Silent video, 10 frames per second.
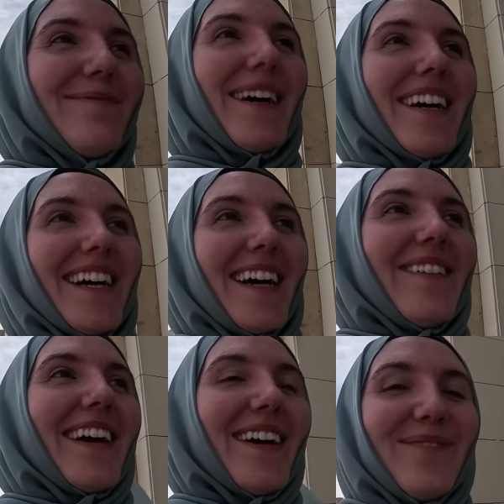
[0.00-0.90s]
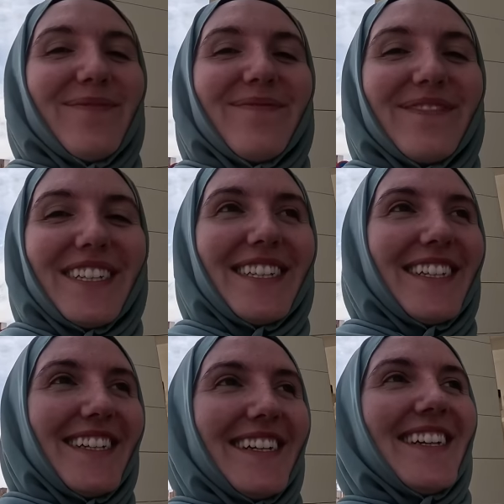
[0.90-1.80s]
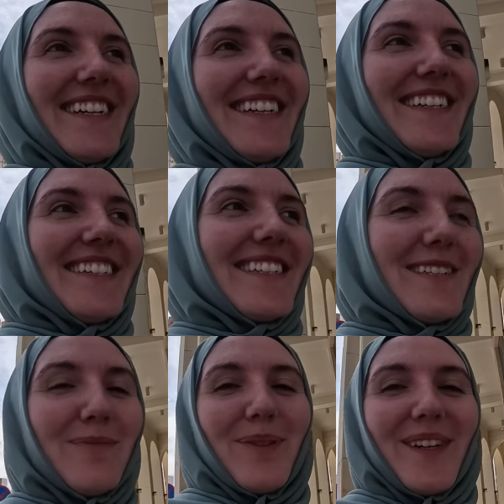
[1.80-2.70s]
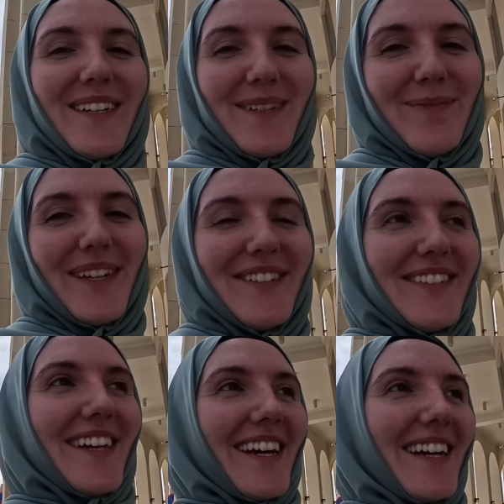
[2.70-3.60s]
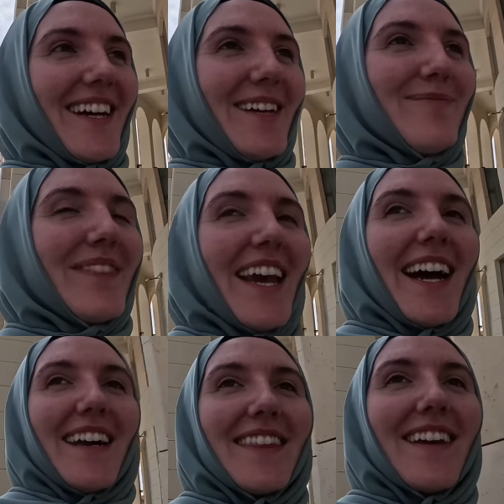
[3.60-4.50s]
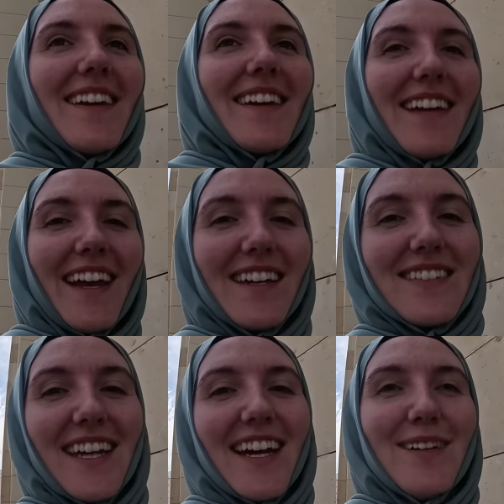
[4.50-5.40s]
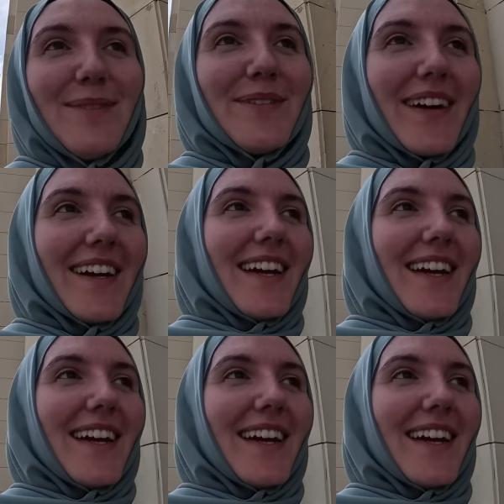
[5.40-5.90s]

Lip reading: But I am really disappointed about it. I am. I think next time, if I